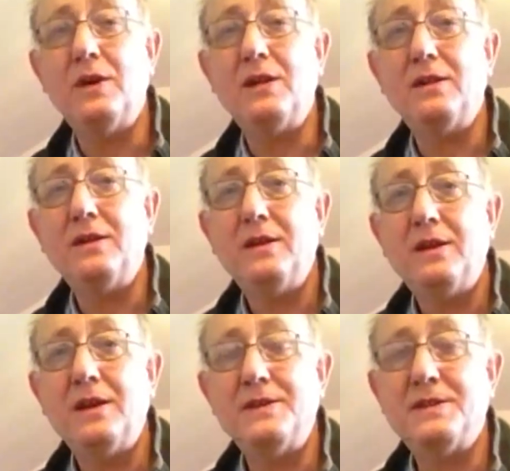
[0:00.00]
Well,
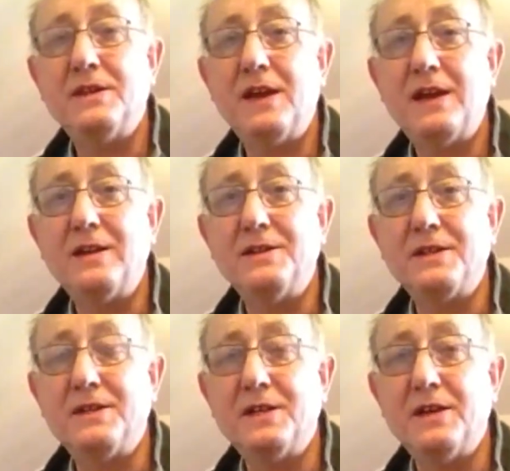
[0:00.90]
it's a
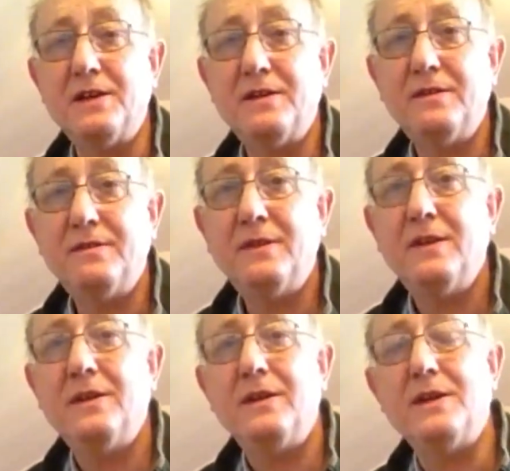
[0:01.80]
headless guitar,
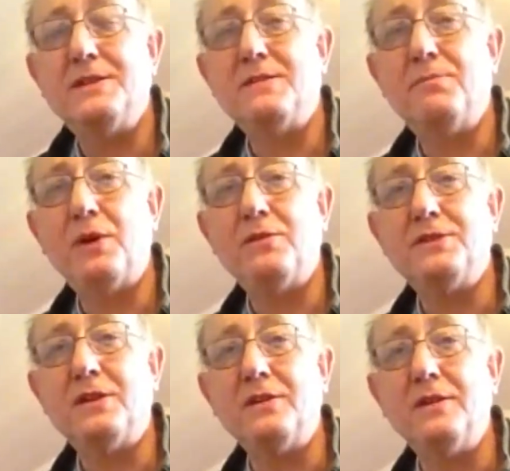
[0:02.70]
it's a
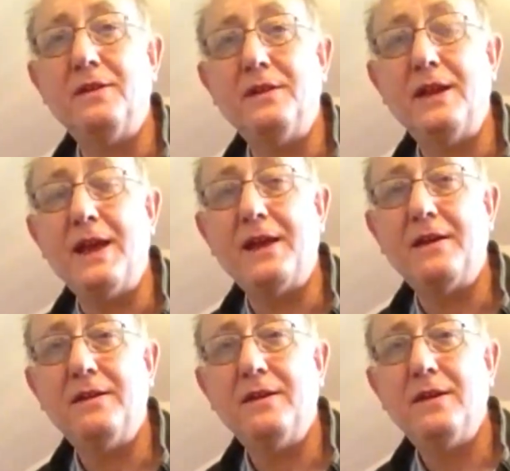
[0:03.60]
bolt-on
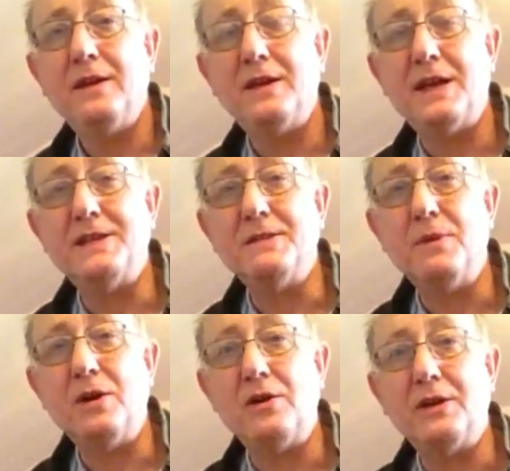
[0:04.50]
neck, it
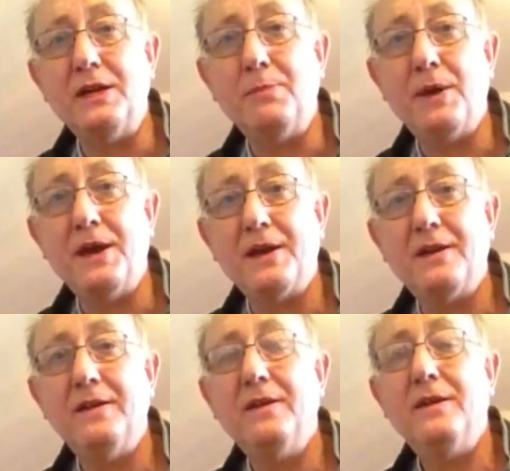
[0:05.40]
has a mahogany
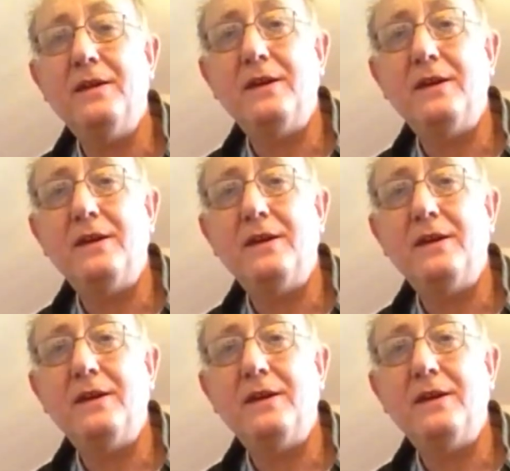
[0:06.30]
back,